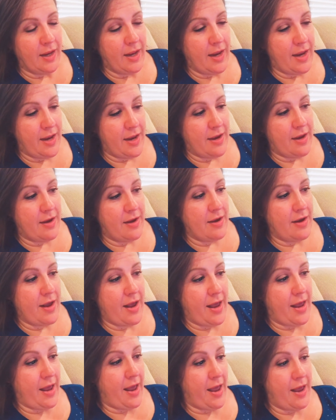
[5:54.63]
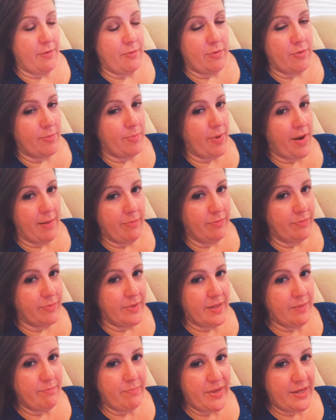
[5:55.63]
and I will
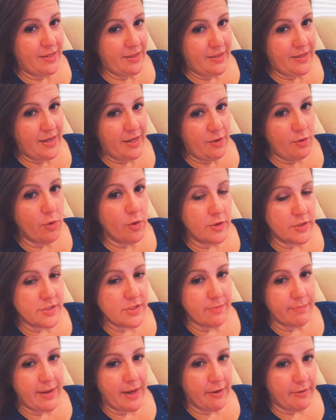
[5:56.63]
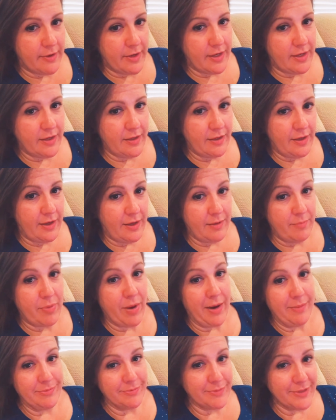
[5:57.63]
probably beat a dead horse about it and
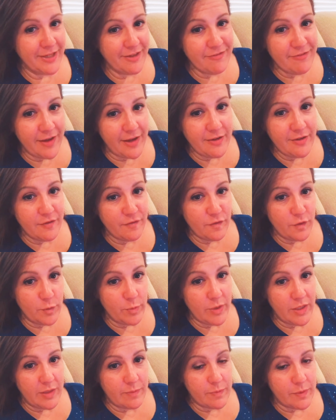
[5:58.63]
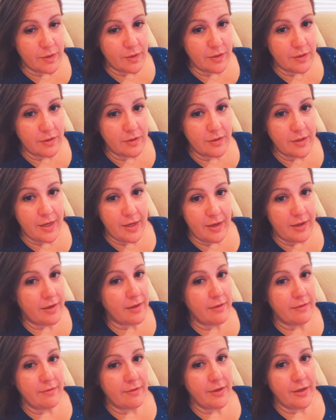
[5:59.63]
probably offend a few people,
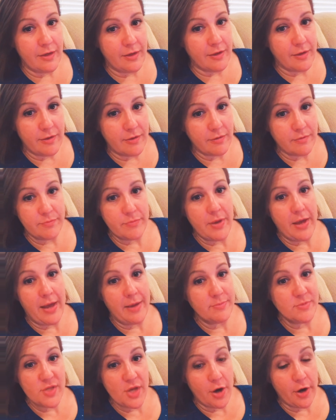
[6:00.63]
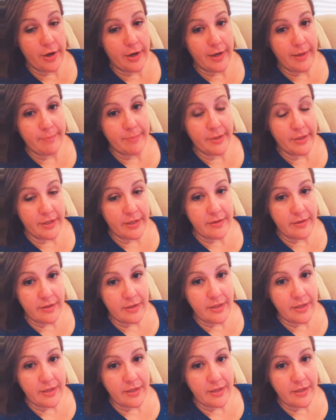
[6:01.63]
and you know, I'm sorry, but